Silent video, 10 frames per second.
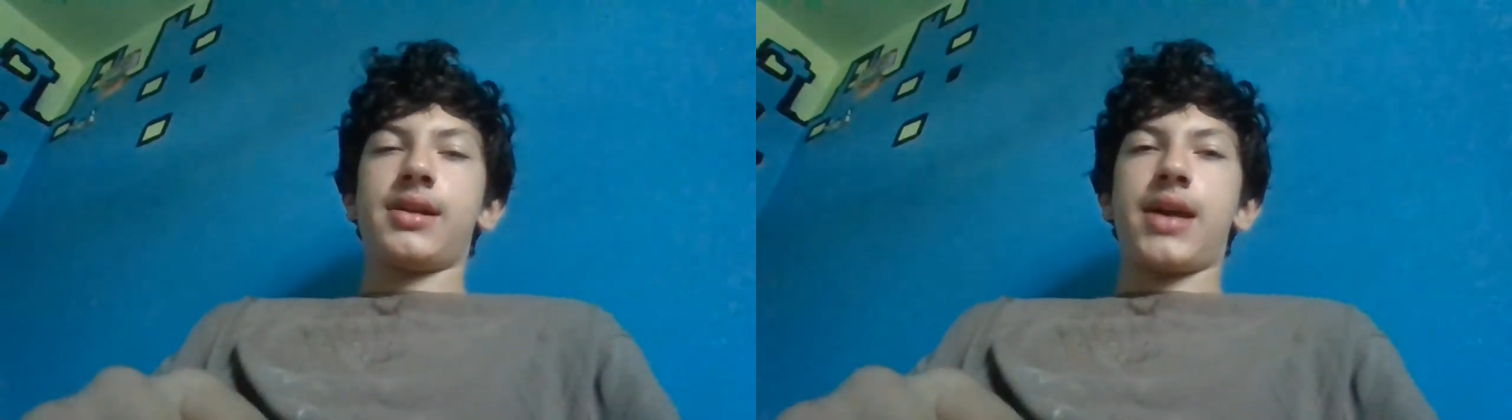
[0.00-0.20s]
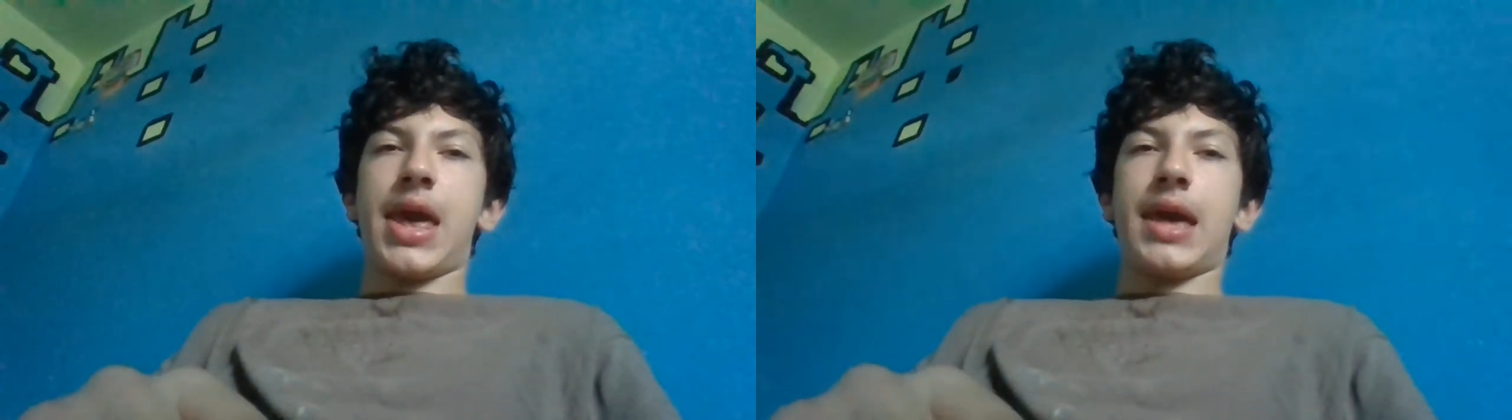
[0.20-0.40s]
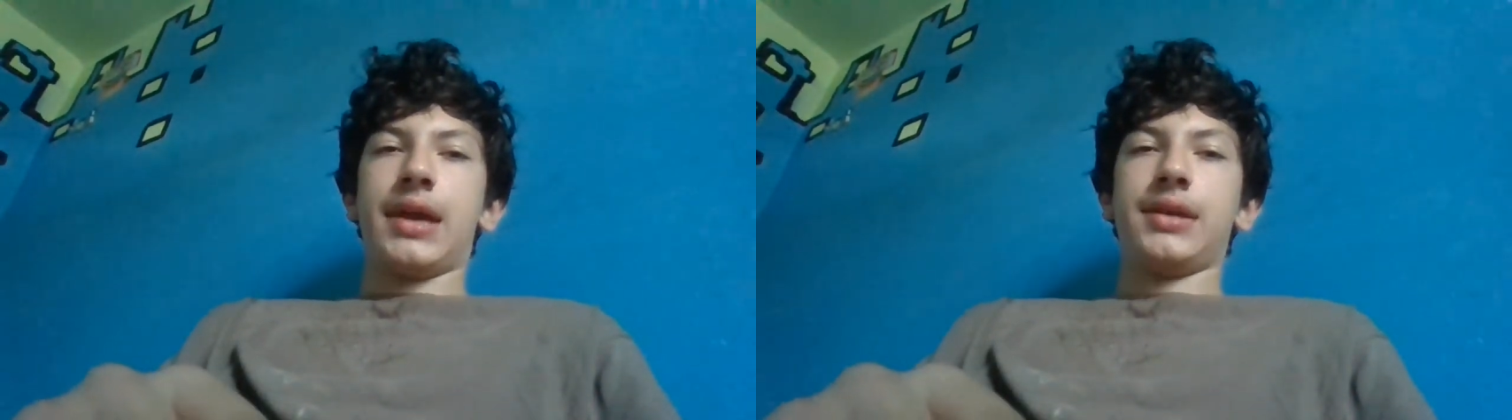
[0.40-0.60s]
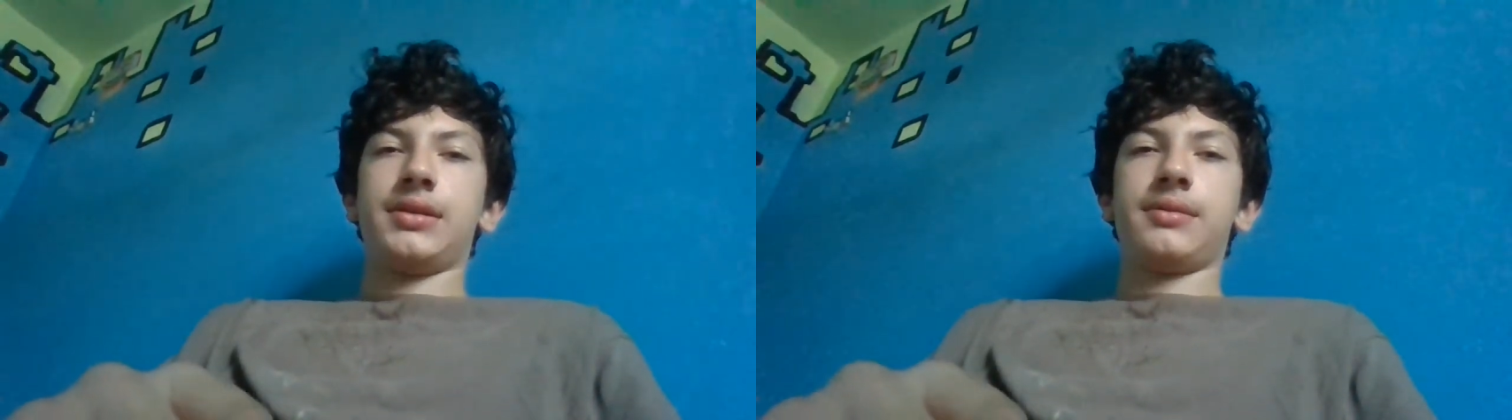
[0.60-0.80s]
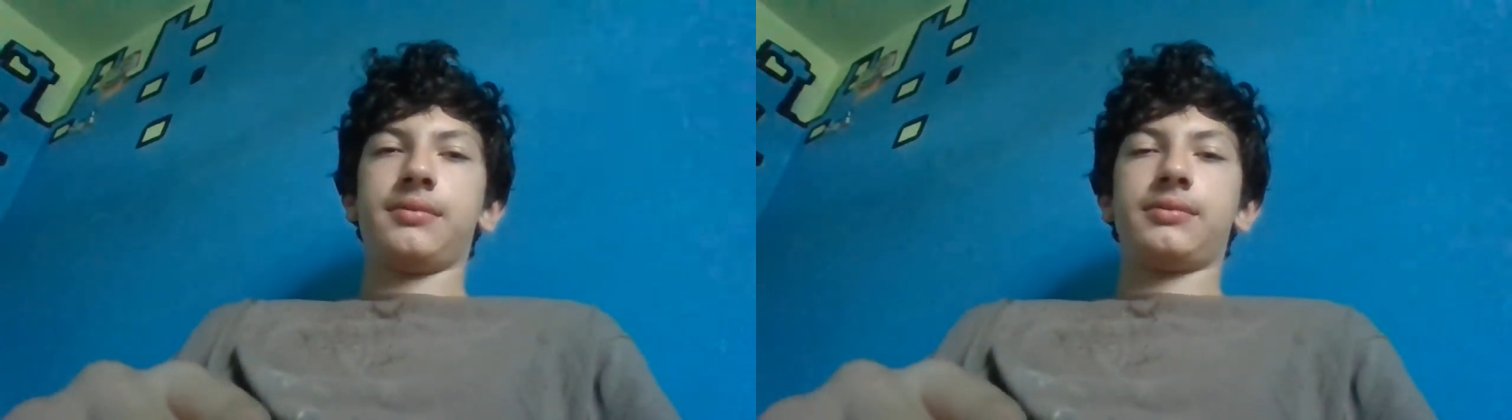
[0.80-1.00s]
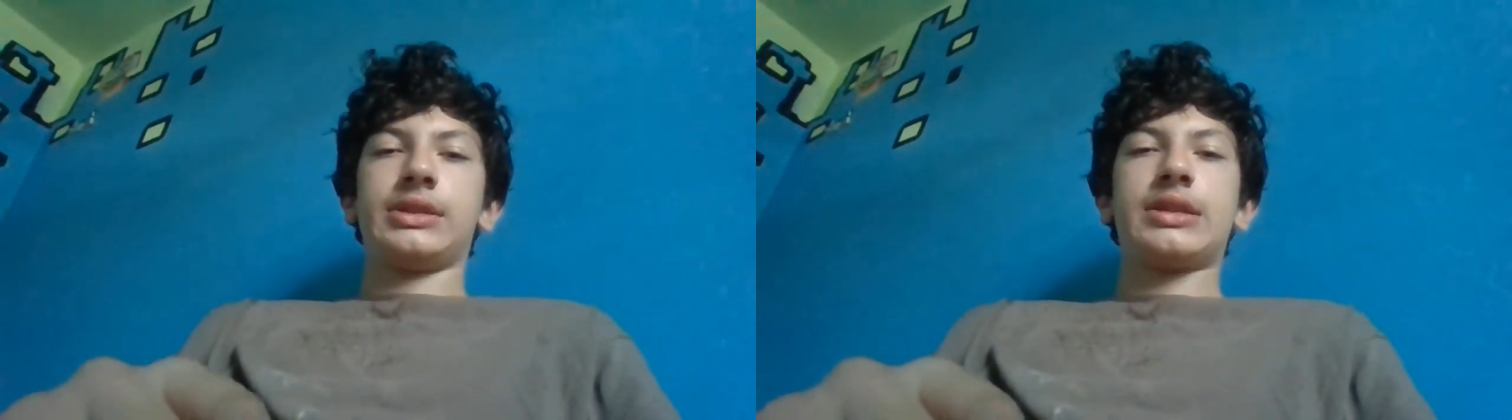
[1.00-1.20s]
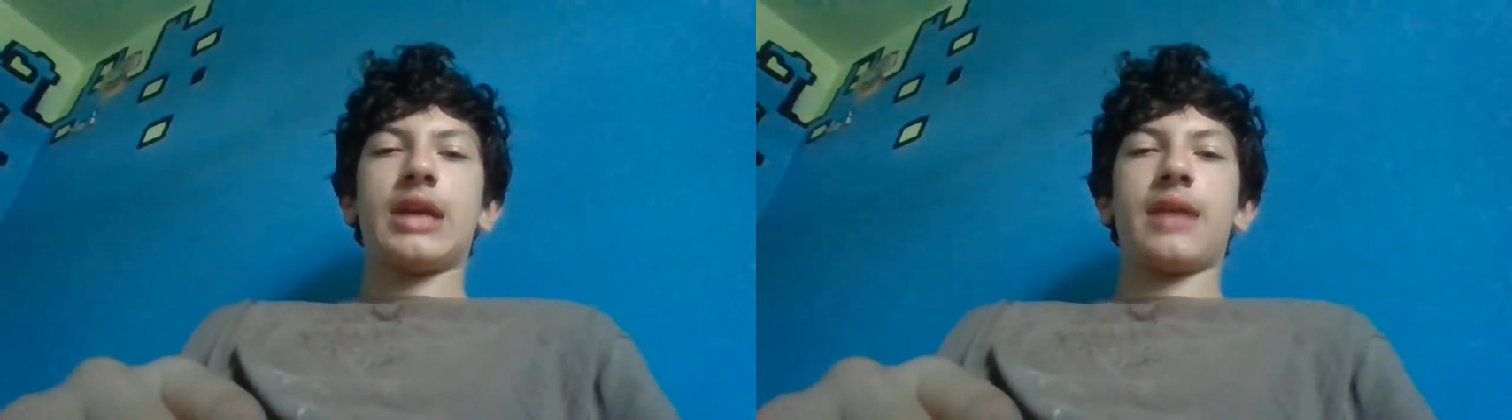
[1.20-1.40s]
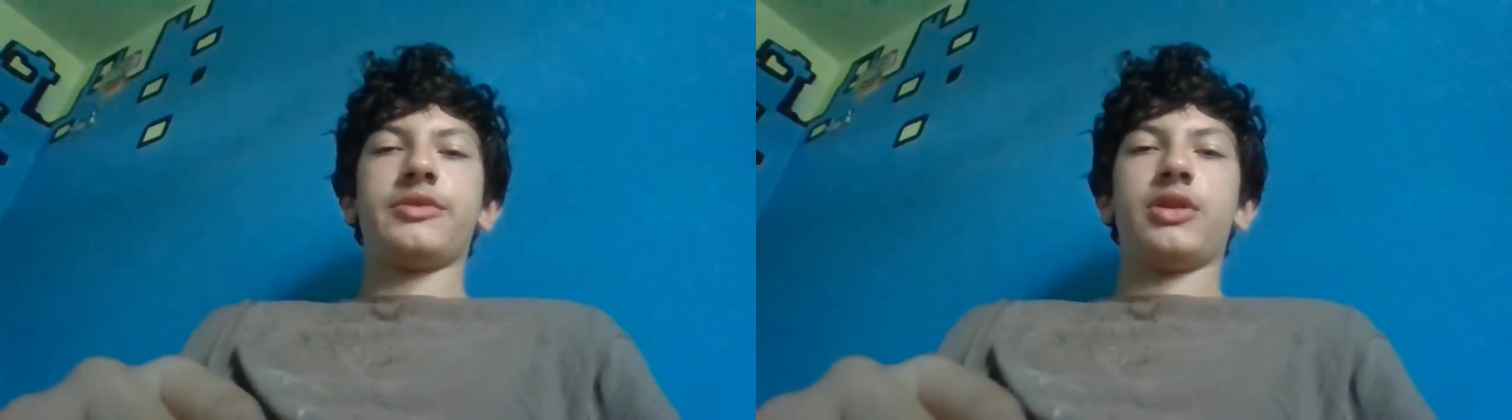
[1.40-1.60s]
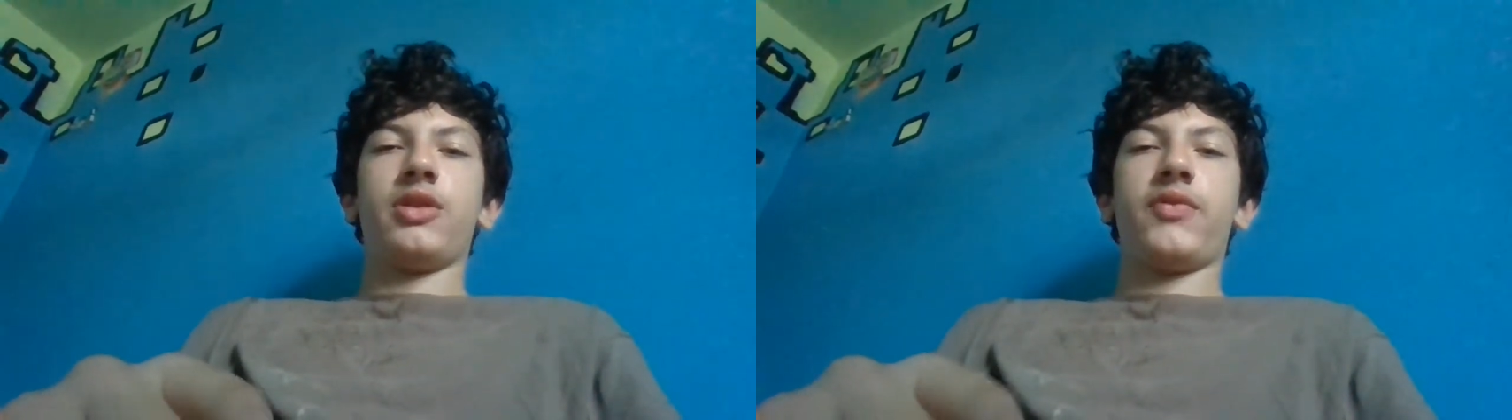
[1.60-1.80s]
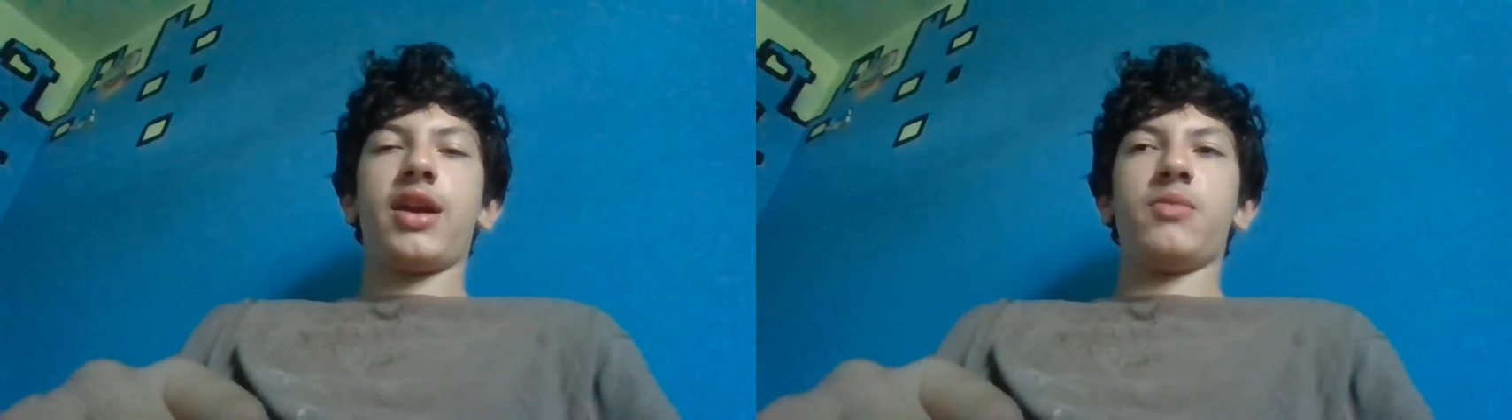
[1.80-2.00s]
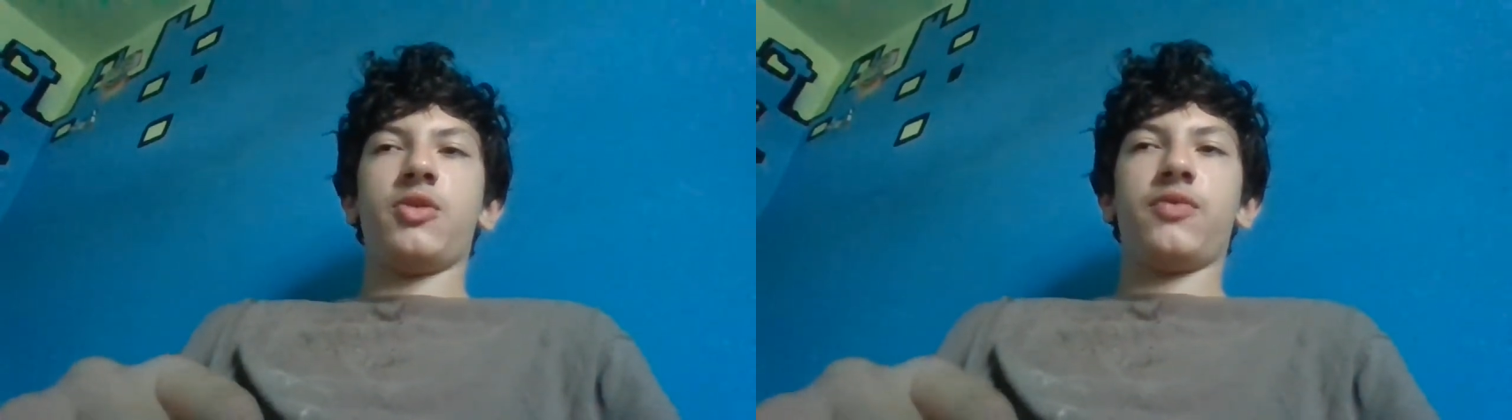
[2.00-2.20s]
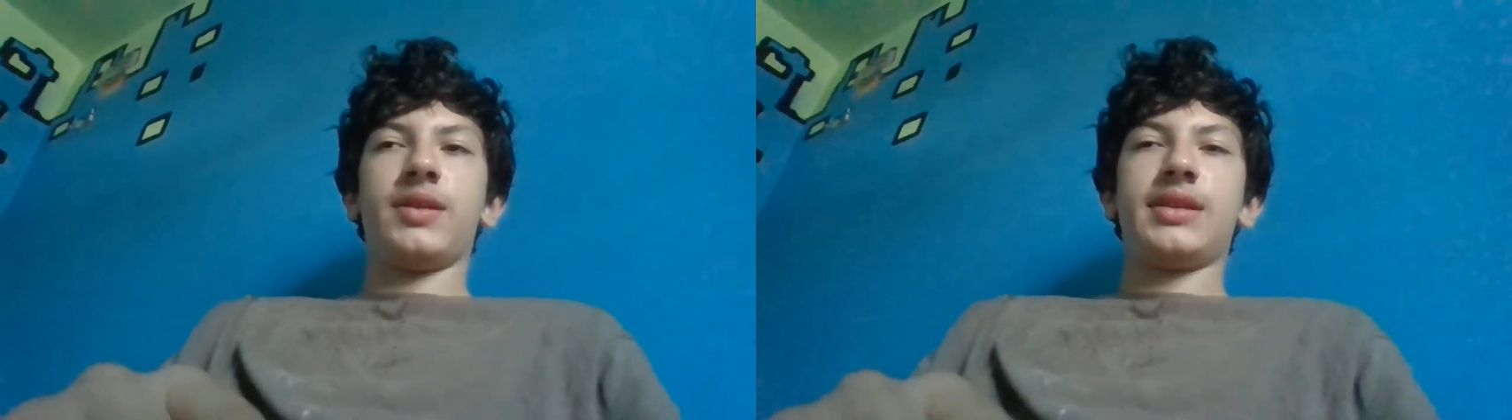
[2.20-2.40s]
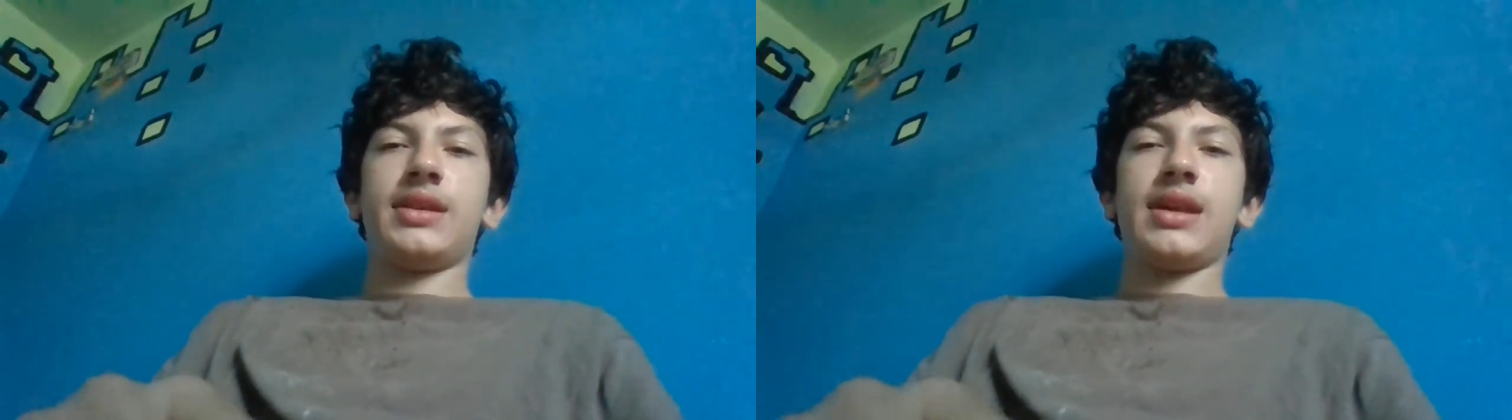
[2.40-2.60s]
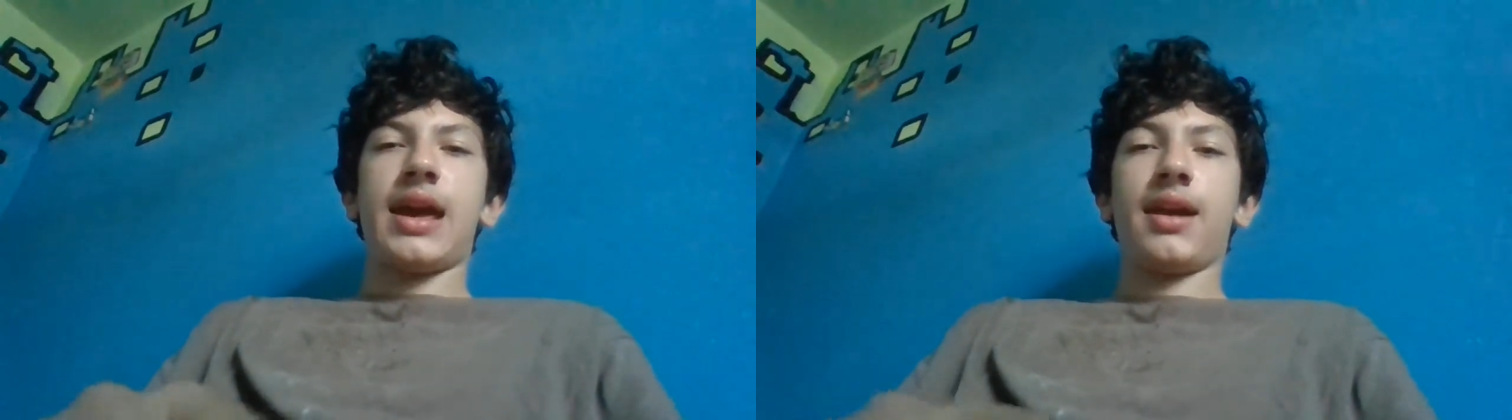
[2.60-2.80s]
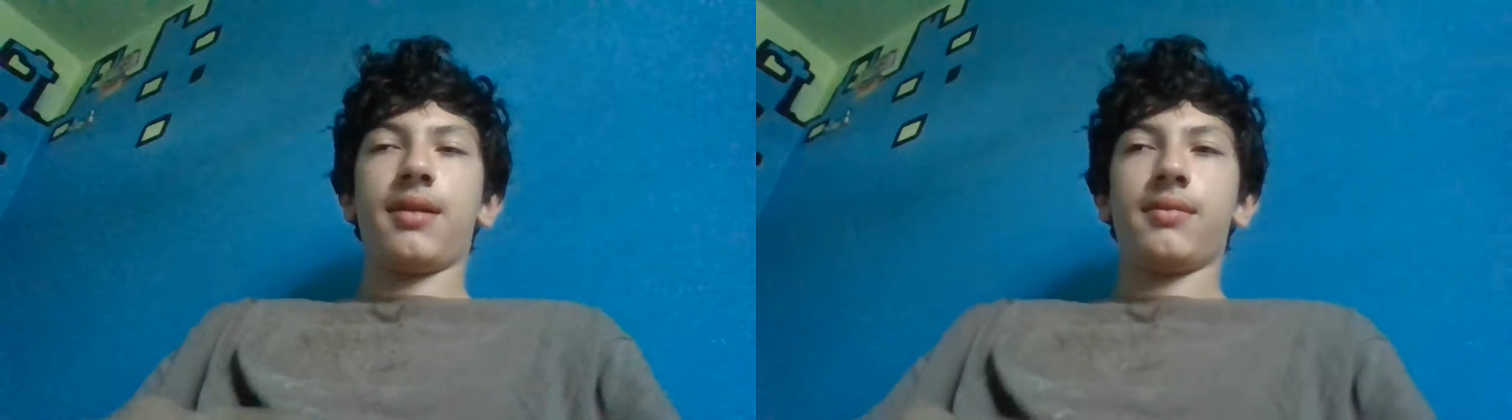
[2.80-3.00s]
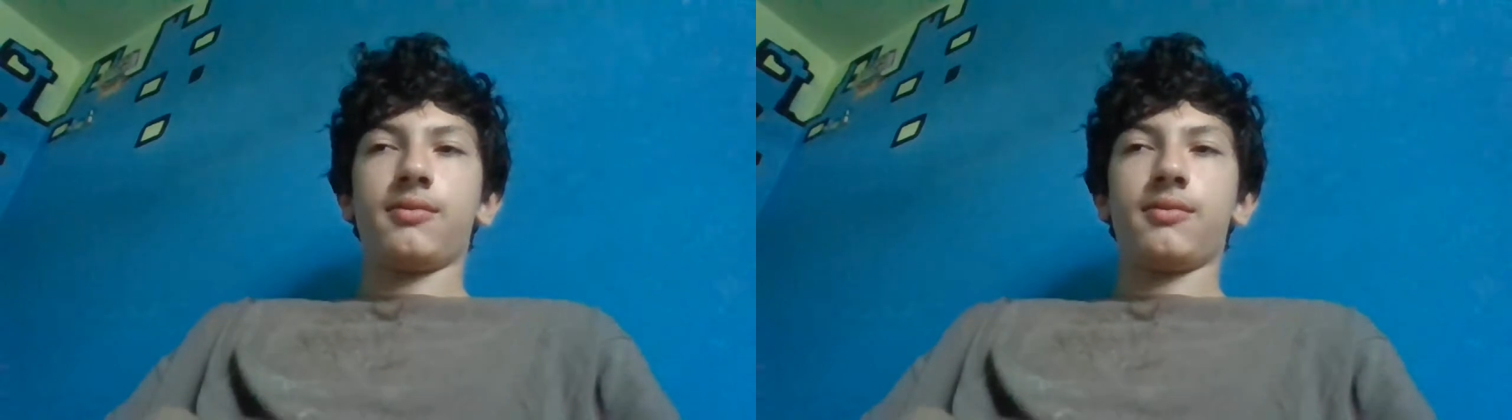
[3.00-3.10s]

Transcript: and Stop Survey movement today.